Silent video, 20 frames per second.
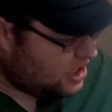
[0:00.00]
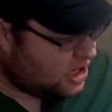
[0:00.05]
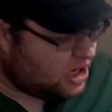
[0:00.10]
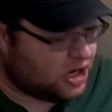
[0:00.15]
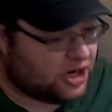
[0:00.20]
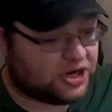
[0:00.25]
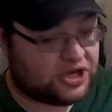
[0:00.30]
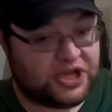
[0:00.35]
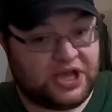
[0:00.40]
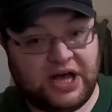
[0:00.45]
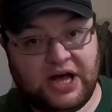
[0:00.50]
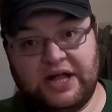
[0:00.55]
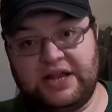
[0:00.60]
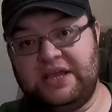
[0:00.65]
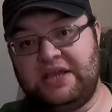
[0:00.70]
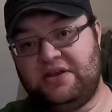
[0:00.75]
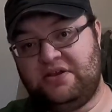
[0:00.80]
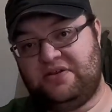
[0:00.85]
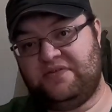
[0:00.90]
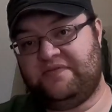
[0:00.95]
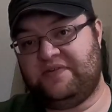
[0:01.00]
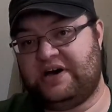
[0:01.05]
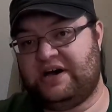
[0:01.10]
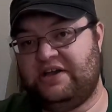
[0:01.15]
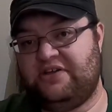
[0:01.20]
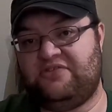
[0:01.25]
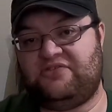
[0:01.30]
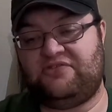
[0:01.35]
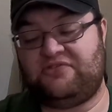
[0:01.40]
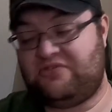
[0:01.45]
Our cutting
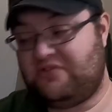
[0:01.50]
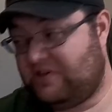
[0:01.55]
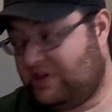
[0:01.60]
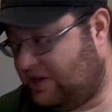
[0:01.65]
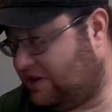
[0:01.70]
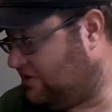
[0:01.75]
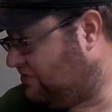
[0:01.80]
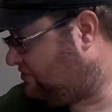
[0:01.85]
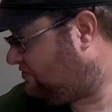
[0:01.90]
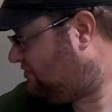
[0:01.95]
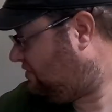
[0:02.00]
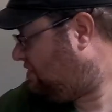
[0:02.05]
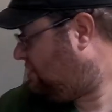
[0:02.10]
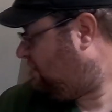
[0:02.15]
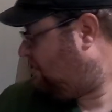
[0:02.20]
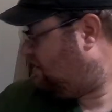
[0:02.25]
device, because